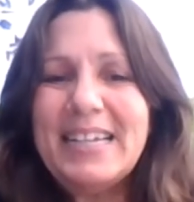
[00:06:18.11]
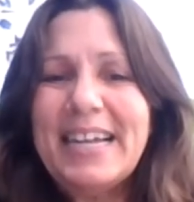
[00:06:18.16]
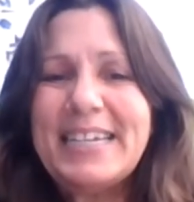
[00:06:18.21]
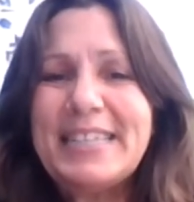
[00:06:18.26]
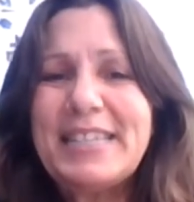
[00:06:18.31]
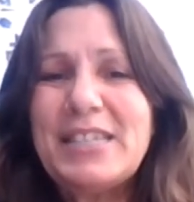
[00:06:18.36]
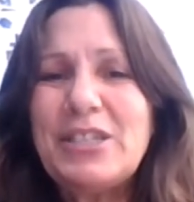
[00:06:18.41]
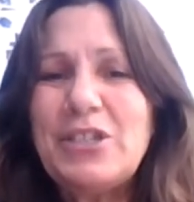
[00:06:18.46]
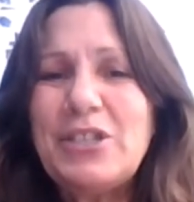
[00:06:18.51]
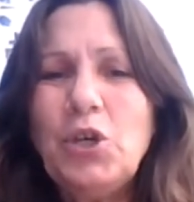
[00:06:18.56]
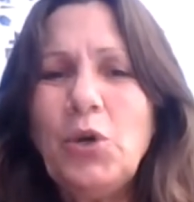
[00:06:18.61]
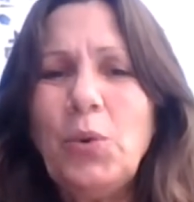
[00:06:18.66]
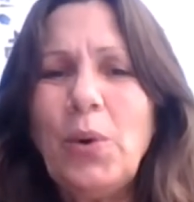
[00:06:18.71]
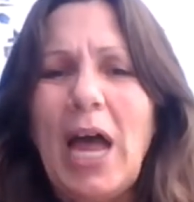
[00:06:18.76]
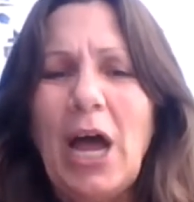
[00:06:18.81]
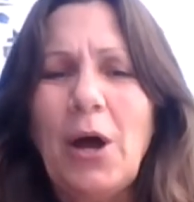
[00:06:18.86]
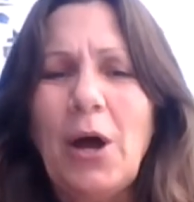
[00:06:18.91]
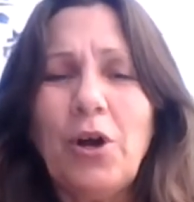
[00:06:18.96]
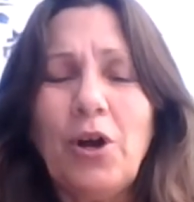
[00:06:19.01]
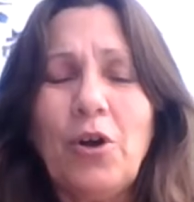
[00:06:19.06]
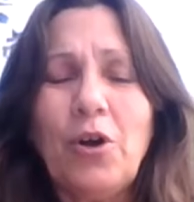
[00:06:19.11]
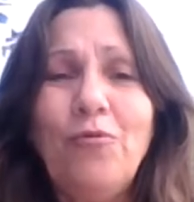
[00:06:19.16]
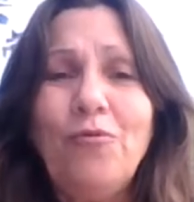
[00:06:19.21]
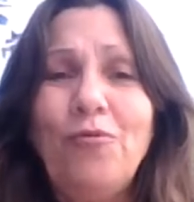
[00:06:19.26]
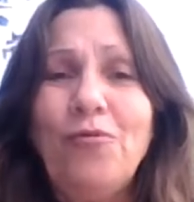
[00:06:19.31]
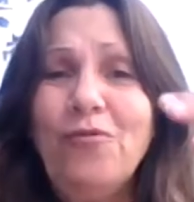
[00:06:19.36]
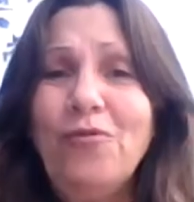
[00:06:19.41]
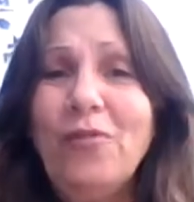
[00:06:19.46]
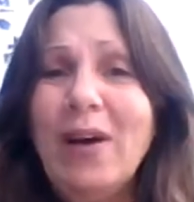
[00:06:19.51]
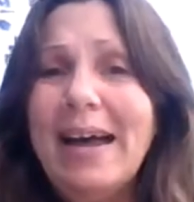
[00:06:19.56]
Let's do our
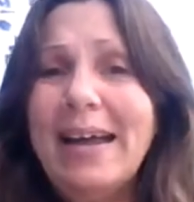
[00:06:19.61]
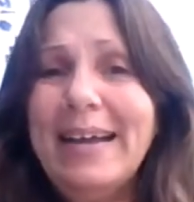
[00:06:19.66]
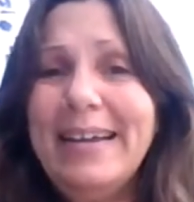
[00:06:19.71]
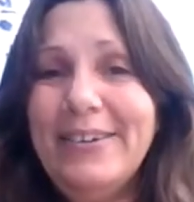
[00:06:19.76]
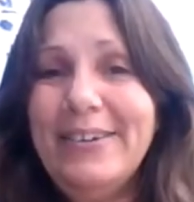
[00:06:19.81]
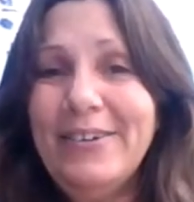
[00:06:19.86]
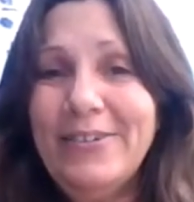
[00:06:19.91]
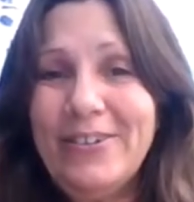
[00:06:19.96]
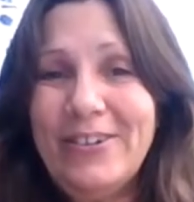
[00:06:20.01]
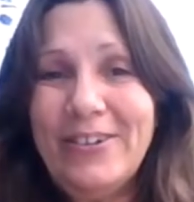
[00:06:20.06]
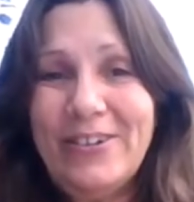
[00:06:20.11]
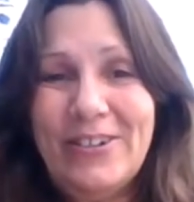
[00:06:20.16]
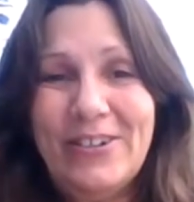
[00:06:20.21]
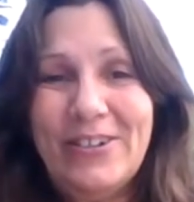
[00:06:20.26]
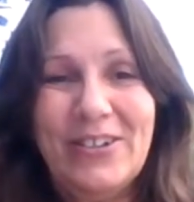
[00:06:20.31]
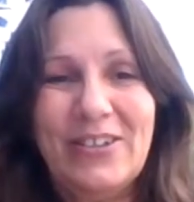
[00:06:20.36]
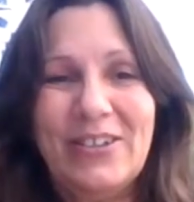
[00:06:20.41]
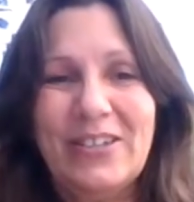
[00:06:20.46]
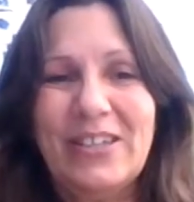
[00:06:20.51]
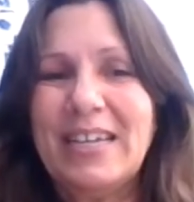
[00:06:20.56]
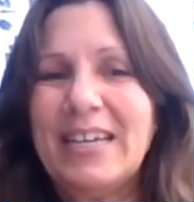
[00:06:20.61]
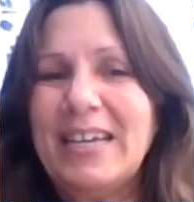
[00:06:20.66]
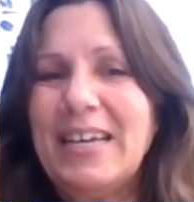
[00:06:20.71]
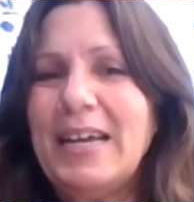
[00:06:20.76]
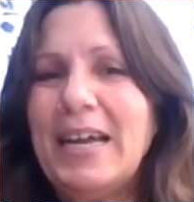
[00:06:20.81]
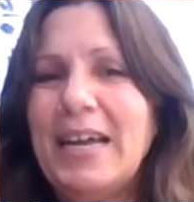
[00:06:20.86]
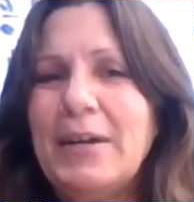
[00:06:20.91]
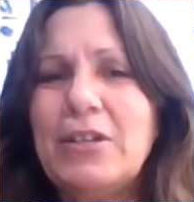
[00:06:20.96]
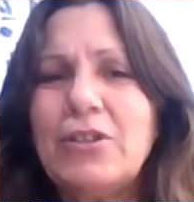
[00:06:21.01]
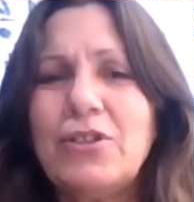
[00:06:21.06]
final
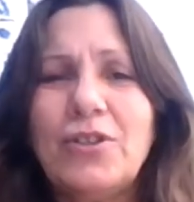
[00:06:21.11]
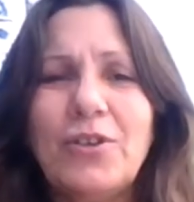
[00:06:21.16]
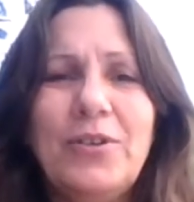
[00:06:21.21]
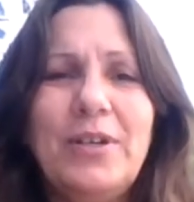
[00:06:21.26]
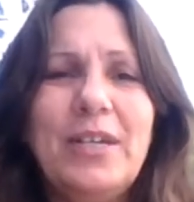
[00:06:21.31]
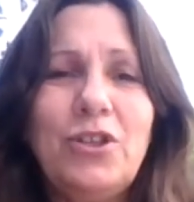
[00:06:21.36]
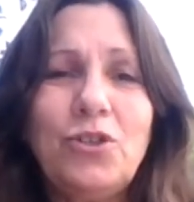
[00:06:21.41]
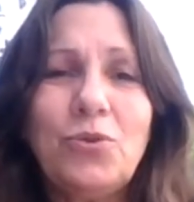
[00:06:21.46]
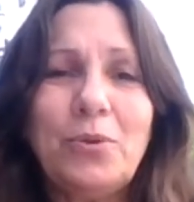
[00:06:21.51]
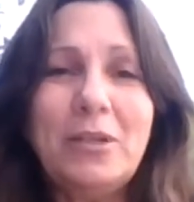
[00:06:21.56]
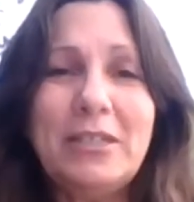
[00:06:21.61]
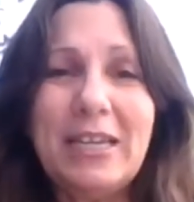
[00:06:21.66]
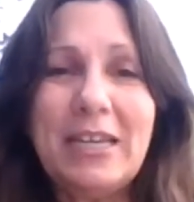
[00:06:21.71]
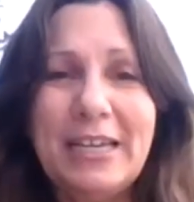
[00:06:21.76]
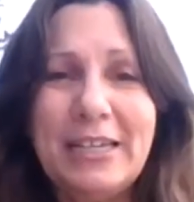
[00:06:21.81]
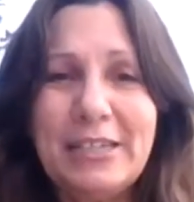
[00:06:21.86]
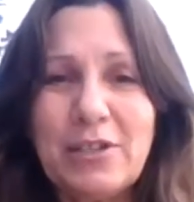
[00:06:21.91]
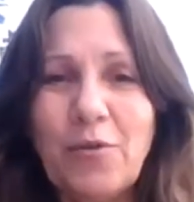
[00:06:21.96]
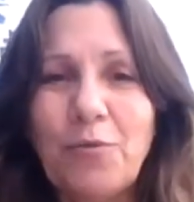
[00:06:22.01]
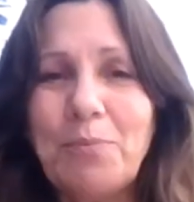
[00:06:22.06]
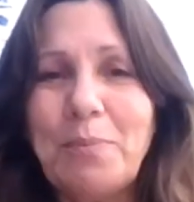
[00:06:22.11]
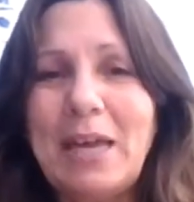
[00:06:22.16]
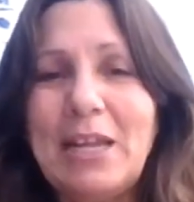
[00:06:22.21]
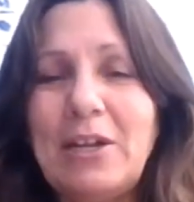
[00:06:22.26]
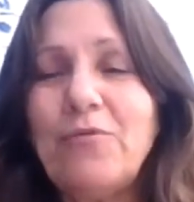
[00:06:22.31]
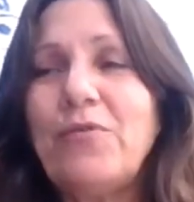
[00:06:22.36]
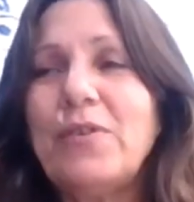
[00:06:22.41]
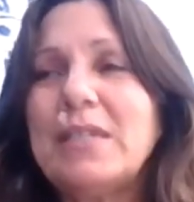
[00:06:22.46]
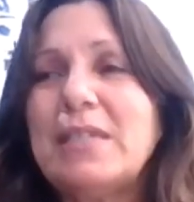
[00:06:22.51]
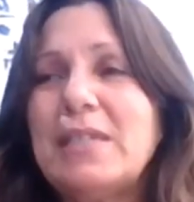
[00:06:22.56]
33 days of
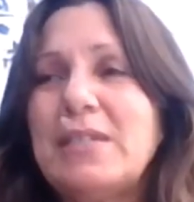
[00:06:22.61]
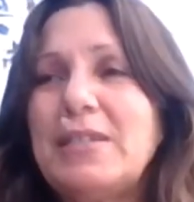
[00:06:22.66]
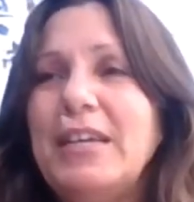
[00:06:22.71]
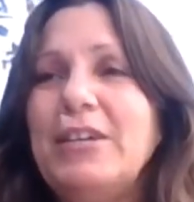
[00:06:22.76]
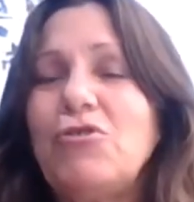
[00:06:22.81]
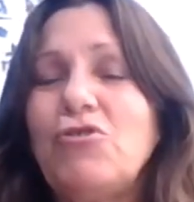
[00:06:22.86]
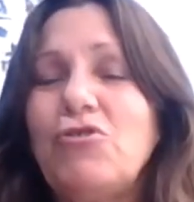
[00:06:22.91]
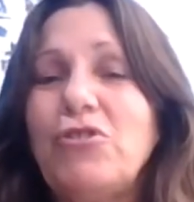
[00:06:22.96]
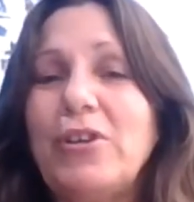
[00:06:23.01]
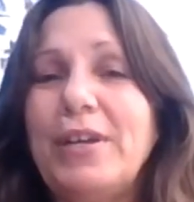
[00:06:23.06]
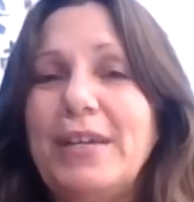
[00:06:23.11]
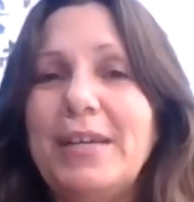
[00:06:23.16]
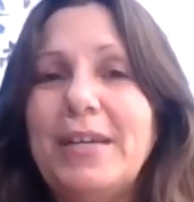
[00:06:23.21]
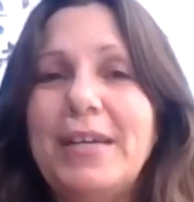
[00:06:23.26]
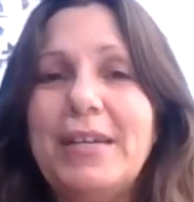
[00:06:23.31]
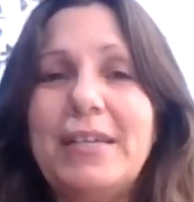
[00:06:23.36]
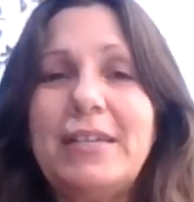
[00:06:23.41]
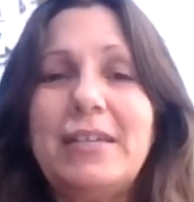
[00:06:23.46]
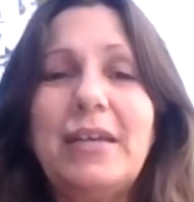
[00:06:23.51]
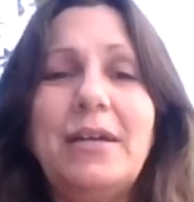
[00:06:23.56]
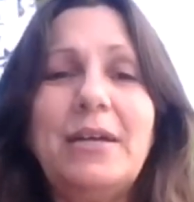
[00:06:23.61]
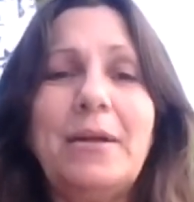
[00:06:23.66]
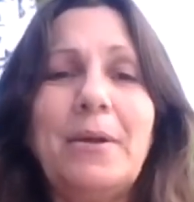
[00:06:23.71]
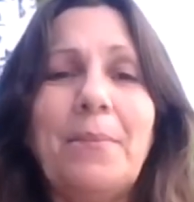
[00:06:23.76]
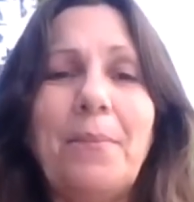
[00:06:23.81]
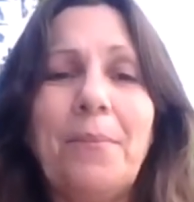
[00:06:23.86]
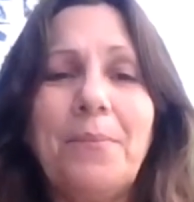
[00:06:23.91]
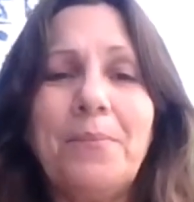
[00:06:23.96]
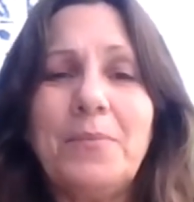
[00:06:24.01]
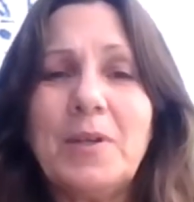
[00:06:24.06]
manifestation
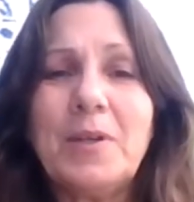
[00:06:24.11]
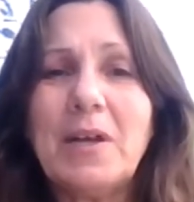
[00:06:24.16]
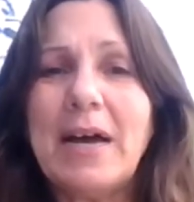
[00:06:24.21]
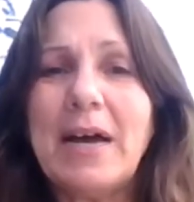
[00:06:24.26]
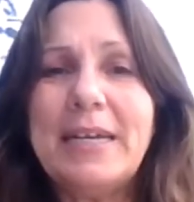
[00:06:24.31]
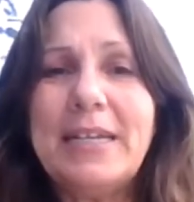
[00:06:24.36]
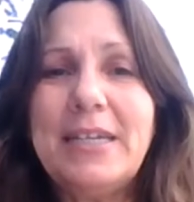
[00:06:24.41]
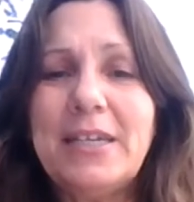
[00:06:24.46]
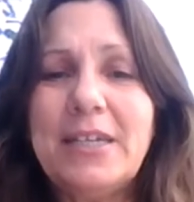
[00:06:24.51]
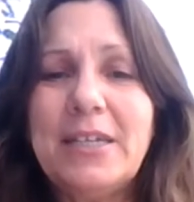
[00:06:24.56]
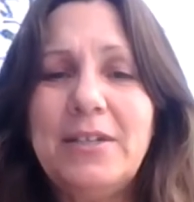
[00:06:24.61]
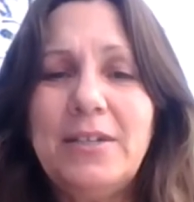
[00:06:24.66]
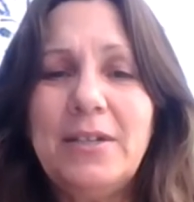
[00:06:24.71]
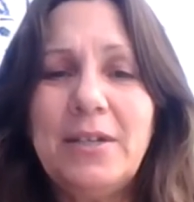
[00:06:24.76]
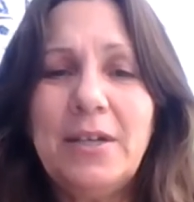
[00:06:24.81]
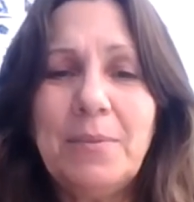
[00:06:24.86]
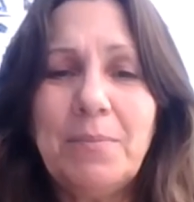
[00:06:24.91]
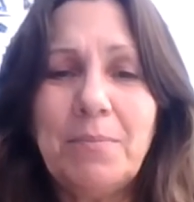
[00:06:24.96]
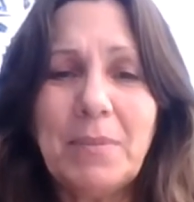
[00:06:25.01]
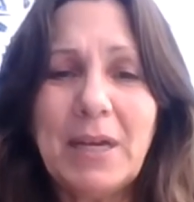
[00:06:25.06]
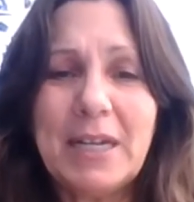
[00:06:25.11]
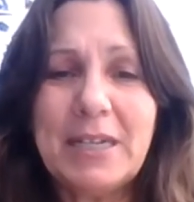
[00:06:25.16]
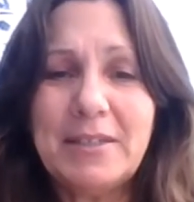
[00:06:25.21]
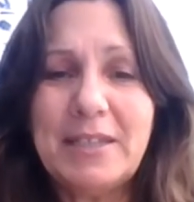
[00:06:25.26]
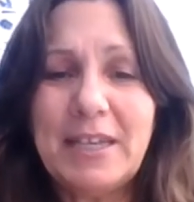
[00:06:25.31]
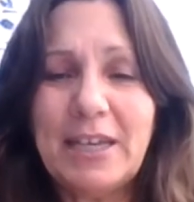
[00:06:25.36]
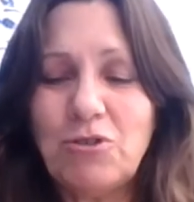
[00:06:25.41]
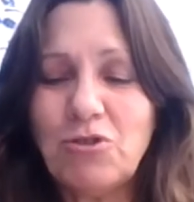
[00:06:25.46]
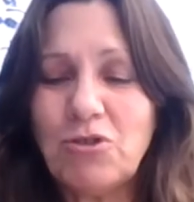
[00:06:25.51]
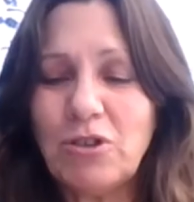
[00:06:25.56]
guided
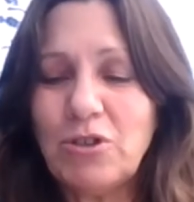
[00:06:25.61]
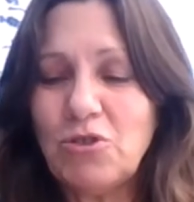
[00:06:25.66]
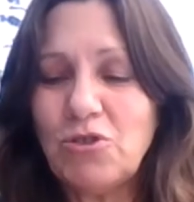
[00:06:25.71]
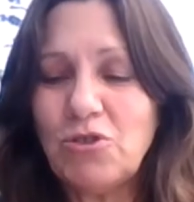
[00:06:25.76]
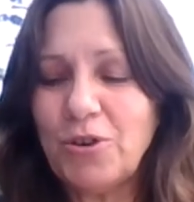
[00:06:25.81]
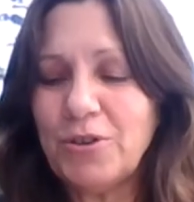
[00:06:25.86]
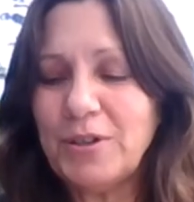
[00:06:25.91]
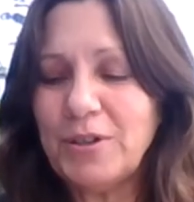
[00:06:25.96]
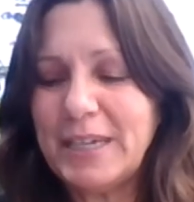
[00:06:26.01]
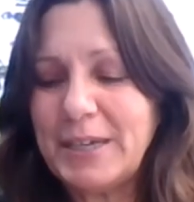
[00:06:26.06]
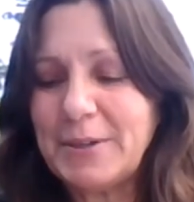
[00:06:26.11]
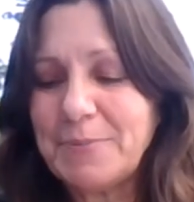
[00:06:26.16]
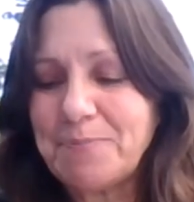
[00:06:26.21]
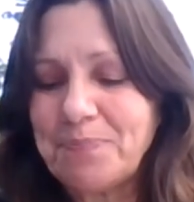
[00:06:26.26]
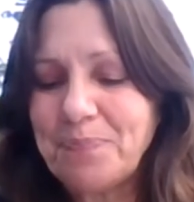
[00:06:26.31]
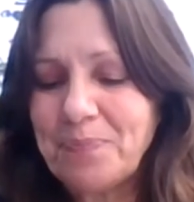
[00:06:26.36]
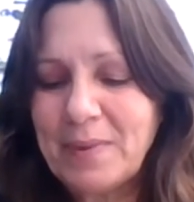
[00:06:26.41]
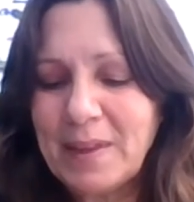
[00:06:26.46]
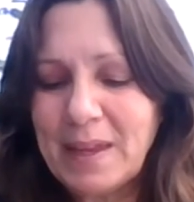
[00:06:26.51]
meditation journey.